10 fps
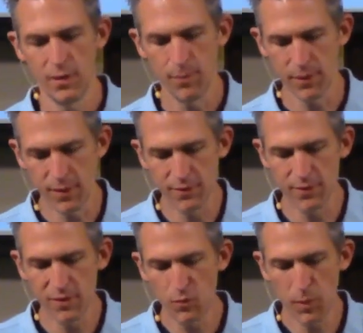Because
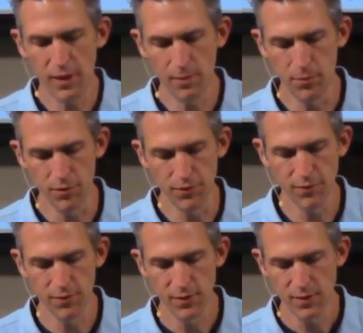in these
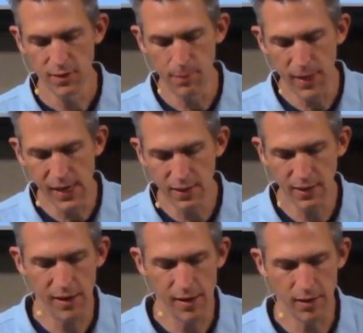parables, the main
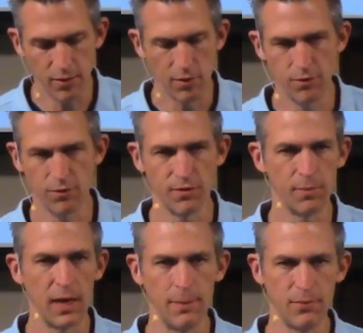characters, or
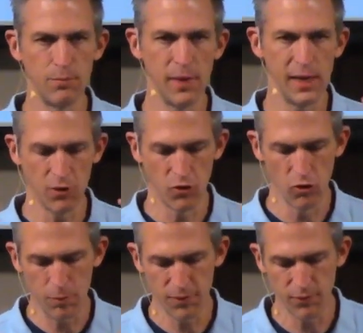sometimes main
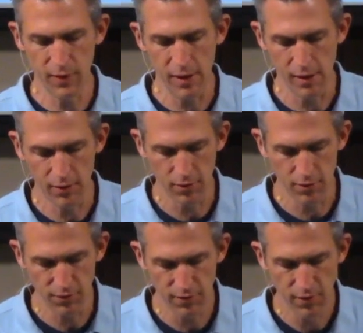groups of characters,